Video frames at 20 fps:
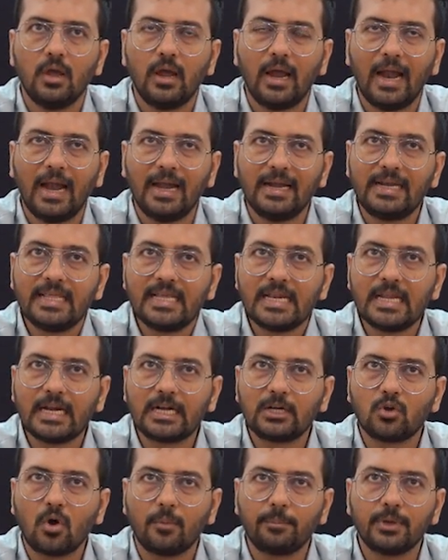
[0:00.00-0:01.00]
anterior
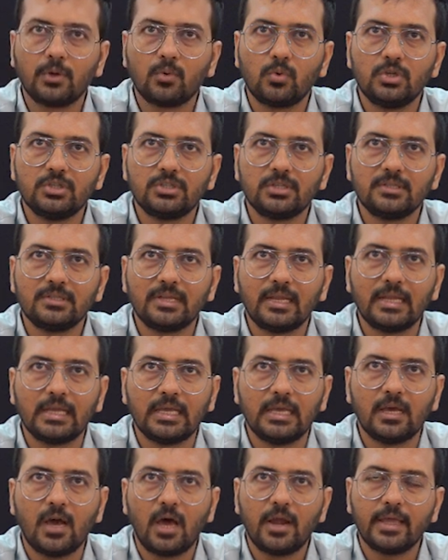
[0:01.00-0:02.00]
ectopic origin, then
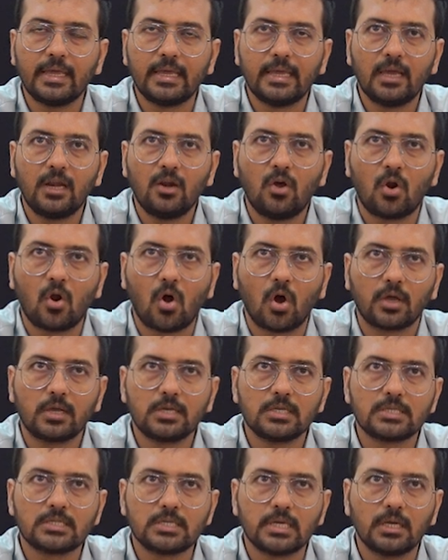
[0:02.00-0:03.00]
AR, AL or
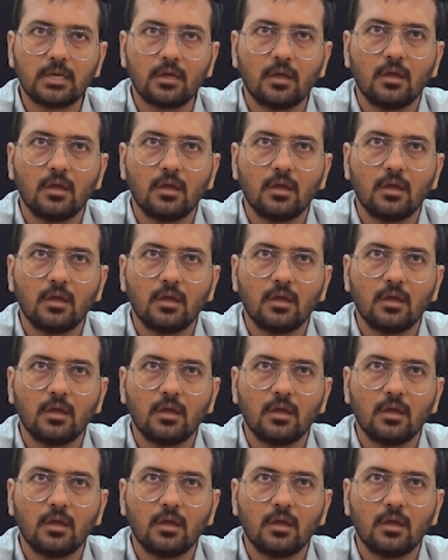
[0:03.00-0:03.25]
hockey stick,